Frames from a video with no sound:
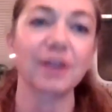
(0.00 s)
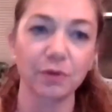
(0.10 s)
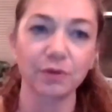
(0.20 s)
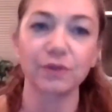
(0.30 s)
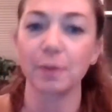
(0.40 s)

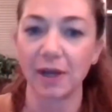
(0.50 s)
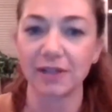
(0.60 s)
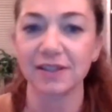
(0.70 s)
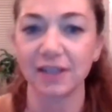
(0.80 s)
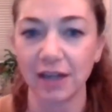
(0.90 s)
out the
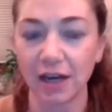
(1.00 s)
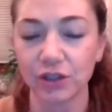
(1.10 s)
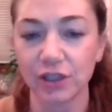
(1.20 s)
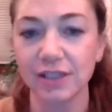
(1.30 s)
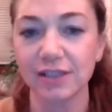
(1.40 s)
best
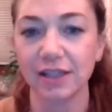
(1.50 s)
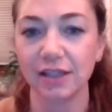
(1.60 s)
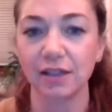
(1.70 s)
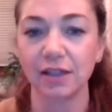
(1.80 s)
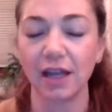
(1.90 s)
connections
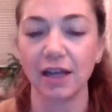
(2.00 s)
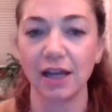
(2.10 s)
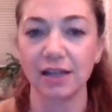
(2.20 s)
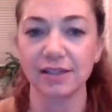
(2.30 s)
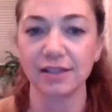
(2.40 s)
and and
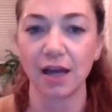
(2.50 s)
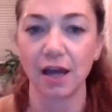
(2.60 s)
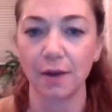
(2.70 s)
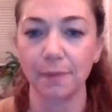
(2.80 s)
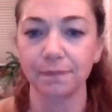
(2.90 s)
as
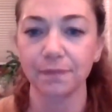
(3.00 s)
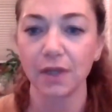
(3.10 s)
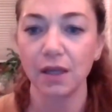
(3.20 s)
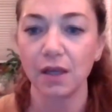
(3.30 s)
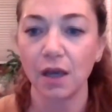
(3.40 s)
um,
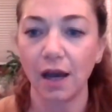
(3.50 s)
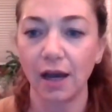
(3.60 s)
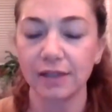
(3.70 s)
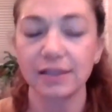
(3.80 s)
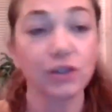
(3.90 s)

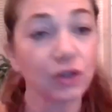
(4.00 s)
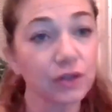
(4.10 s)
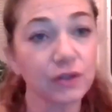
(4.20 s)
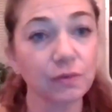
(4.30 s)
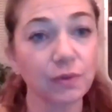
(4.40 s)
uh,
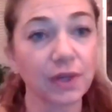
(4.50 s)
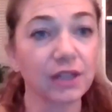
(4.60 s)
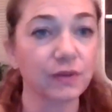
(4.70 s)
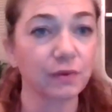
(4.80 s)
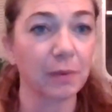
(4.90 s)
teachers, we
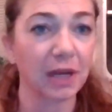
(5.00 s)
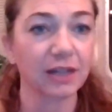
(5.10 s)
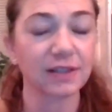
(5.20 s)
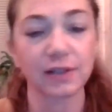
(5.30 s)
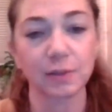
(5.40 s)
just remain
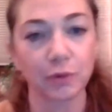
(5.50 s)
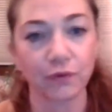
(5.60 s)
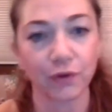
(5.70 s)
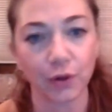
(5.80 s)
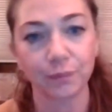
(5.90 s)
accessible
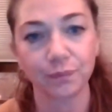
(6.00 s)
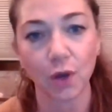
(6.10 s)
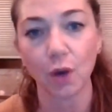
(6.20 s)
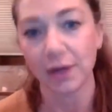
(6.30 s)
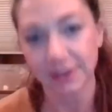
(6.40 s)
for you
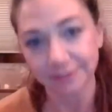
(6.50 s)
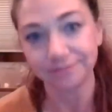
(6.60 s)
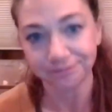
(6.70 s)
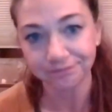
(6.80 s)
always.